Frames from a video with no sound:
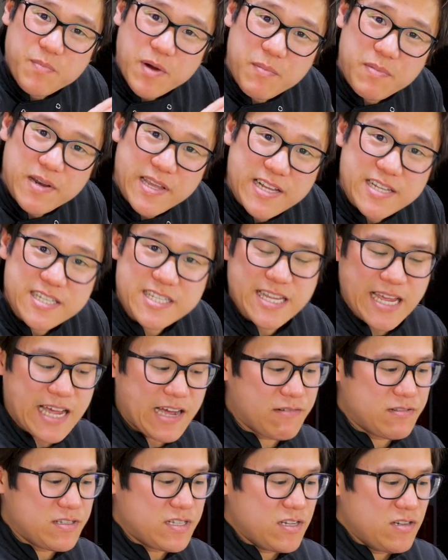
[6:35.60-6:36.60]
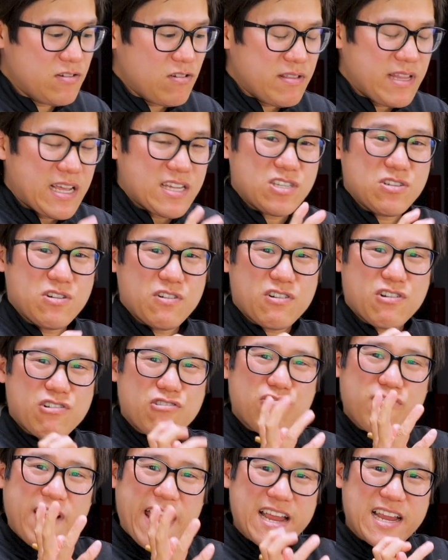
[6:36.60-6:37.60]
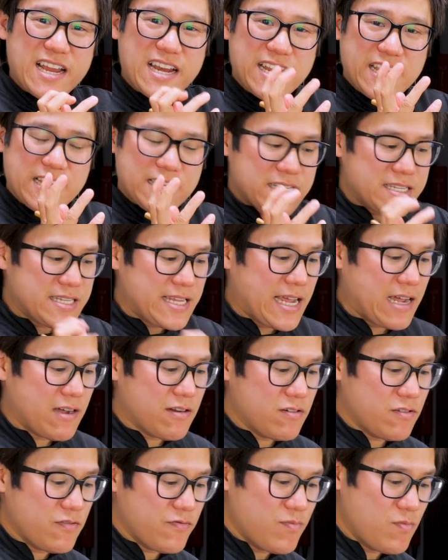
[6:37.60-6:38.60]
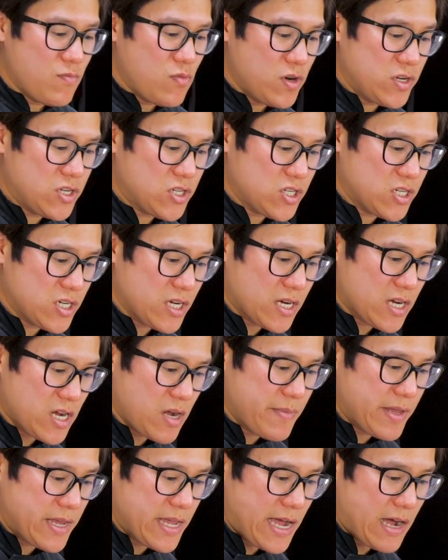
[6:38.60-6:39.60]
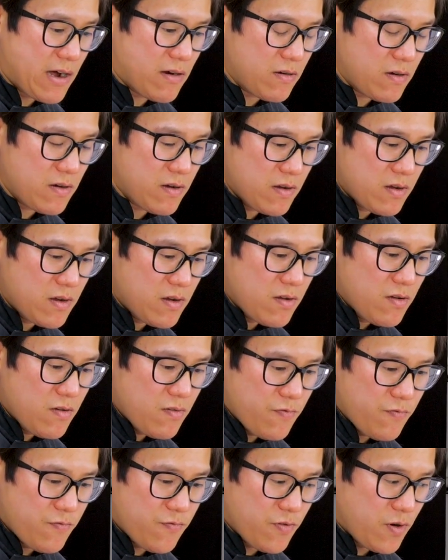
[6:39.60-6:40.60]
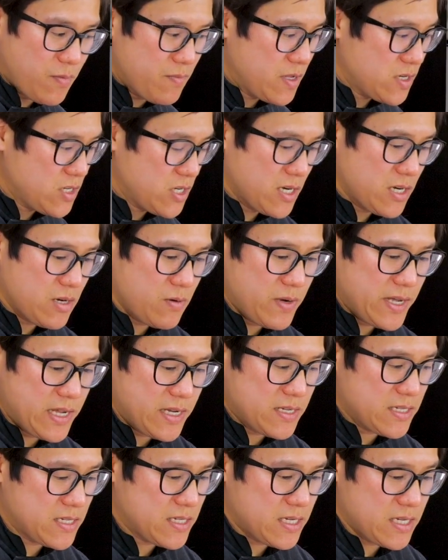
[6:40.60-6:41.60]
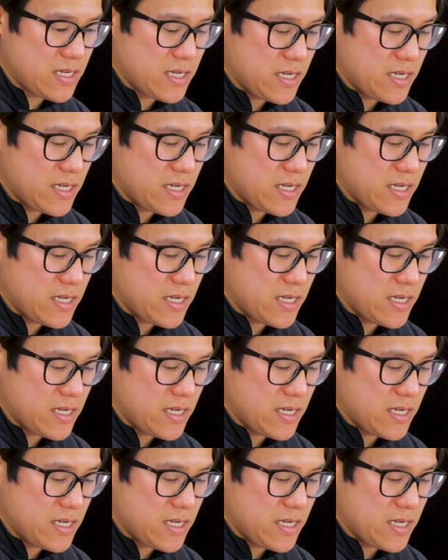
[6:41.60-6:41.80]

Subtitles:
bubbling sounds and not that sort of crackling sound of moisture coming out from the chicken wings.